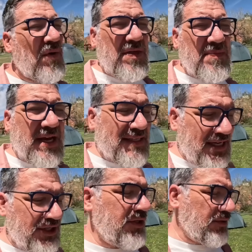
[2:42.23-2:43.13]
one of the biggest
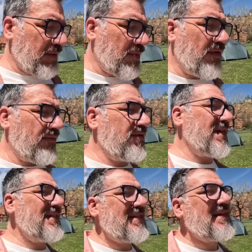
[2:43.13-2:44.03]
issues with pull-through
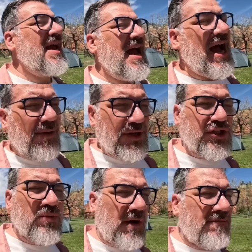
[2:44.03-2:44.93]
sites is how
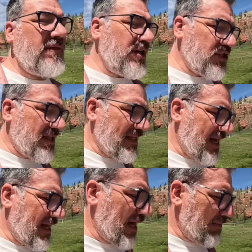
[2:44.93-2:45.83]
much square footage they
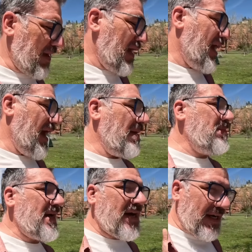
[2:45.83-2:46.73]
take up. And
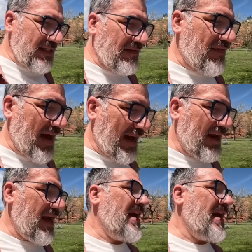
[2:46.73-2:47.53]
because of that,